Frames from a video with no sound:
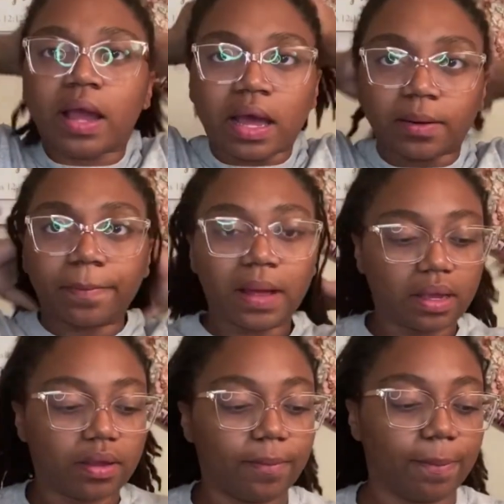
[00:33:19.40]
out of
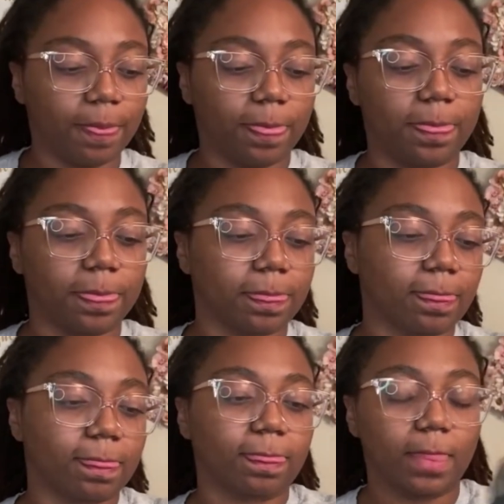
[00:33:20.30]
pocket,
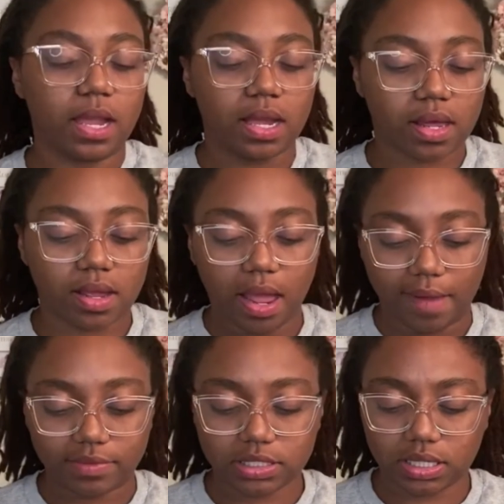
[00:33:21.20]
I
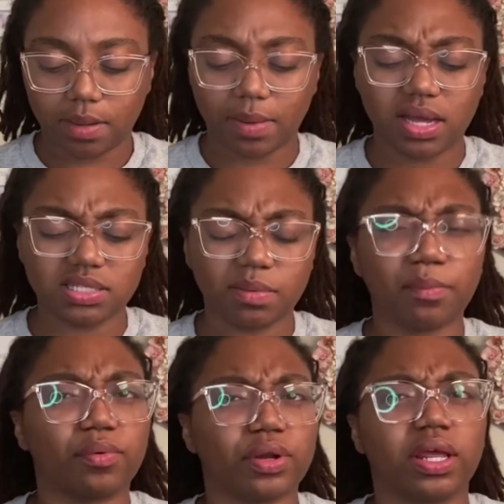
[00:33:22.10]
have this thing. My husband
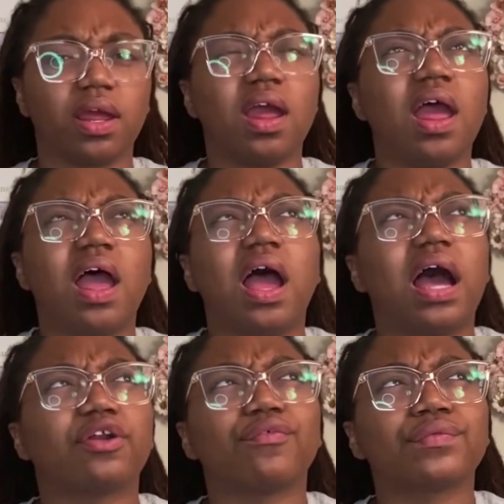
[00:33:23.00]
bought it.
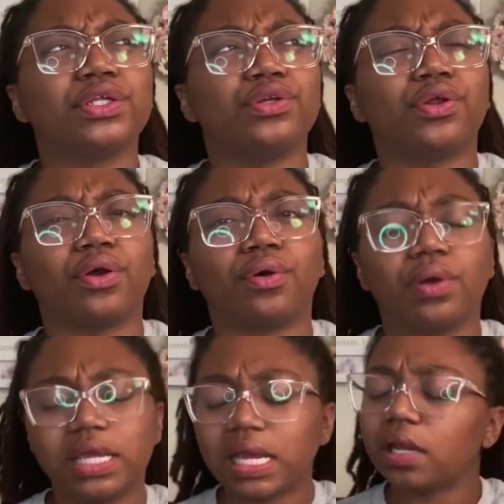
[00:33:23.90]
I don't really know.
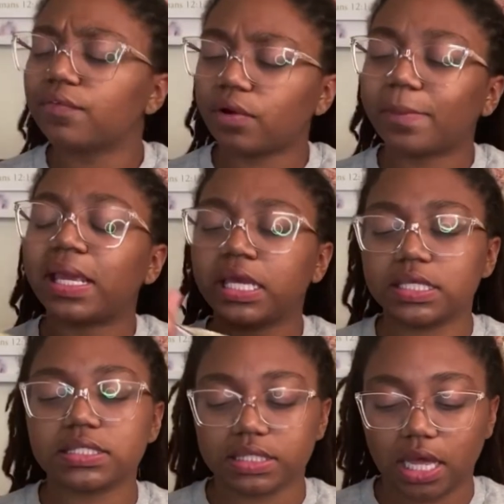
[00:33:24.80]
He got it from
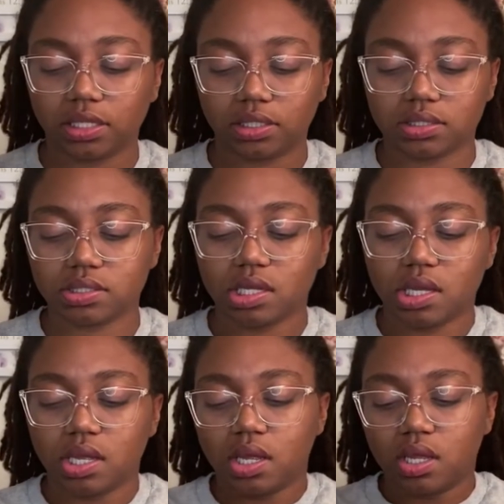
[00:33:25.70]
his stylist,
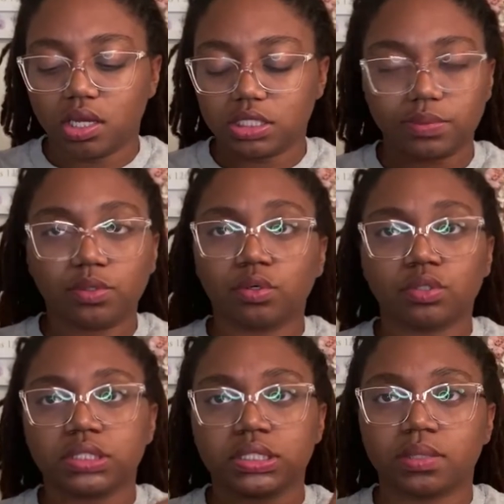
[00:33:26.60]
because we don't go
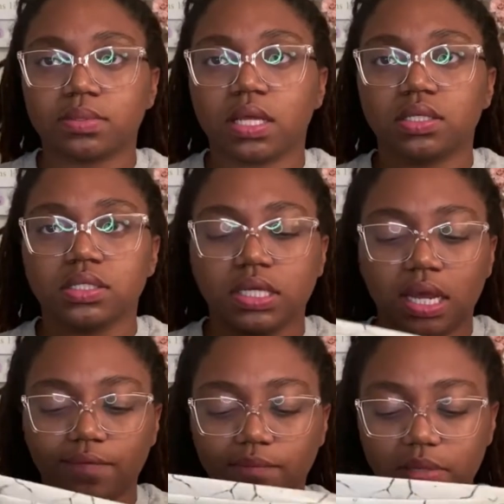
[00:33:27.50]
to the same stylist. He
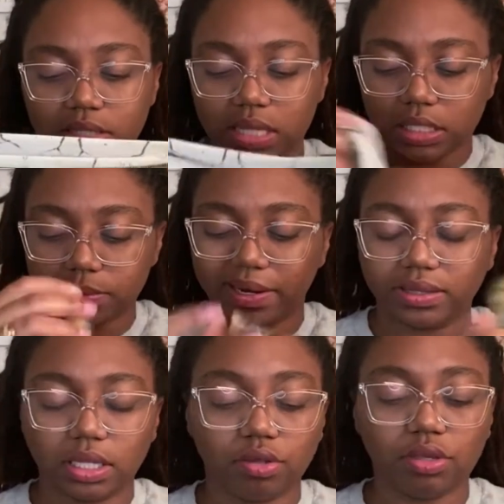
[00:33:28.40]
got it from his stylist, but I
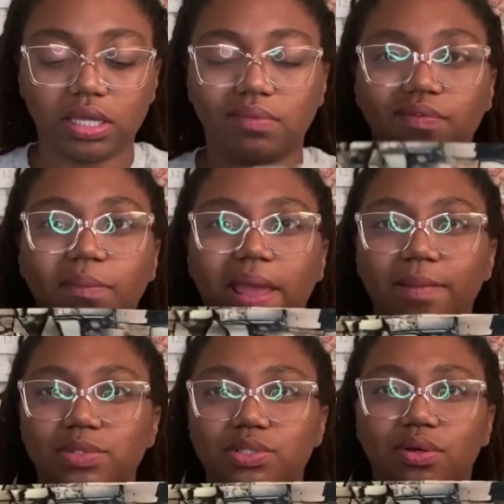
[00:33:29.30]
think you can get them from
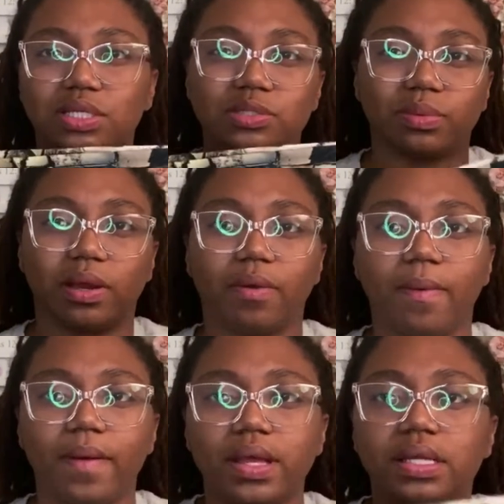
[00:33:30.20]
Amazon as well.
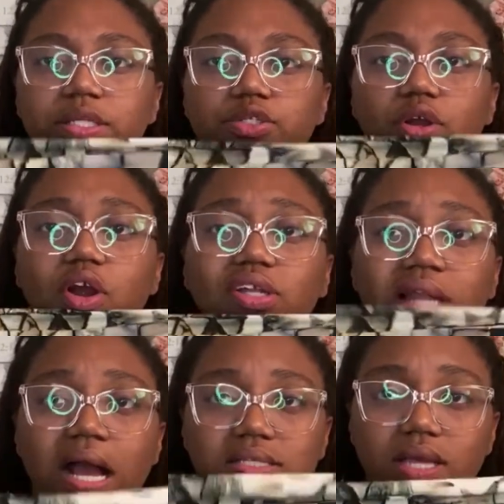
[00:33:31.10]
These are called
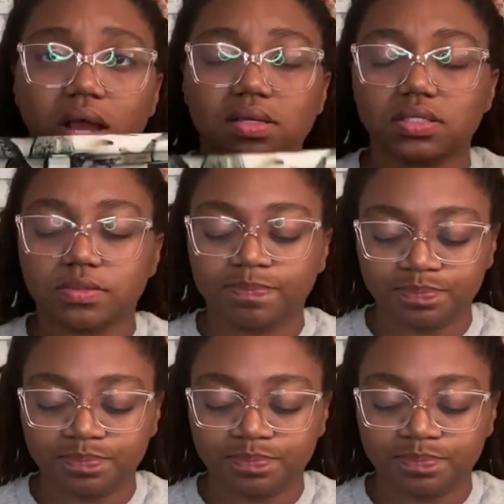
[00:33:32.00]
Loc Socks.